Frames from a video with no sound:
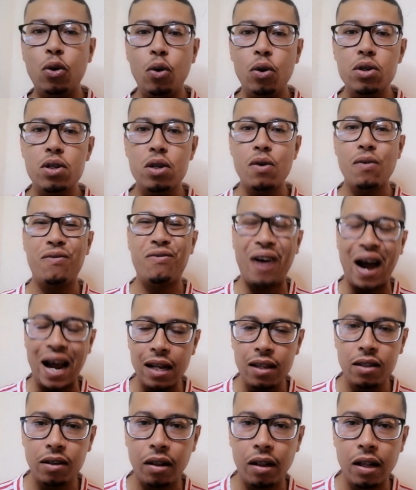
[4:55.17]
but also
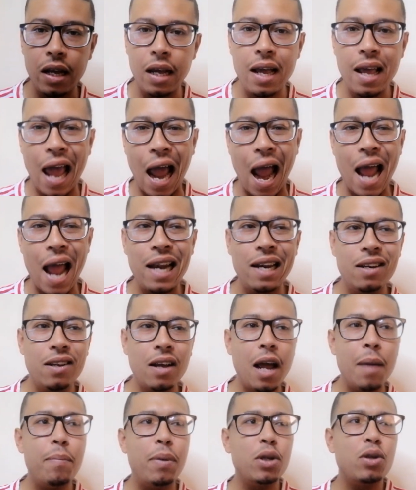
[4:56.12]
vital,
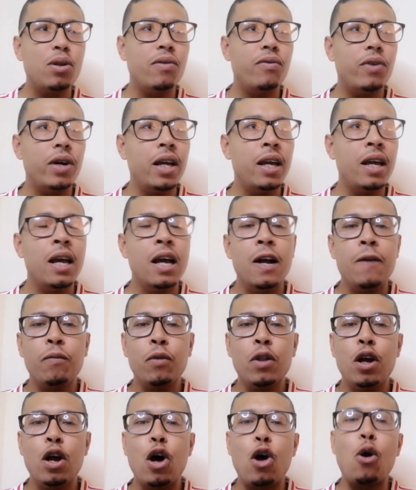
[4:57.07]
and a bit of a
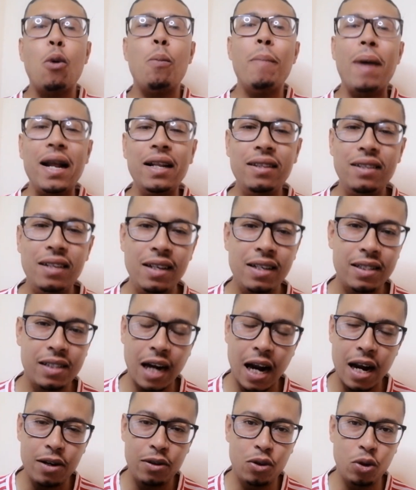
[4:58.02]
romantic
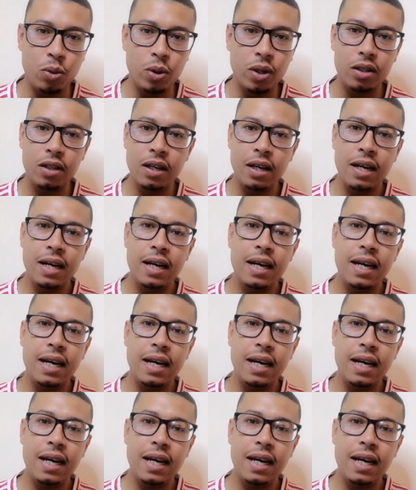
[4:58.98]
side to it,